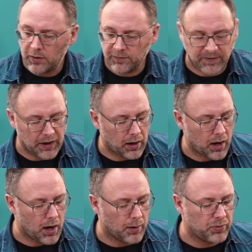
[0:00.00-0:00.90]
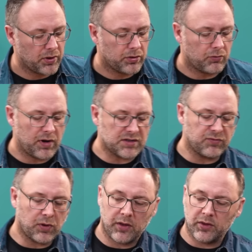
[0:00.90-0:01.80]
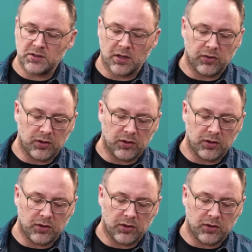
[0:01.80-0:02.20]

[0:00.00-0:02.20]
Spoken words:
fill up the reservoir that's at